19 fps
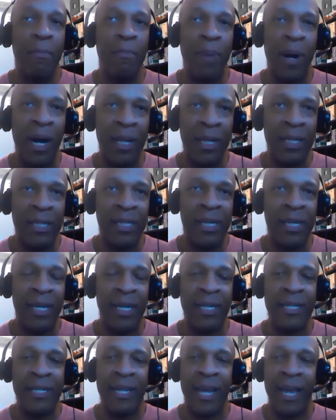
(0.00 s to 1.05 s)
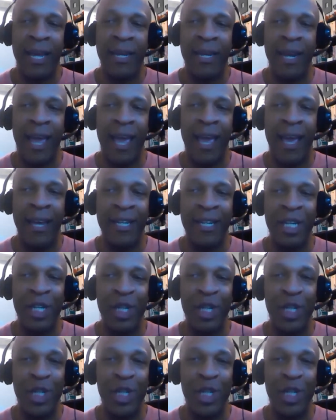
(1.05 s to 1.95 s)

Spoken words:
politics, and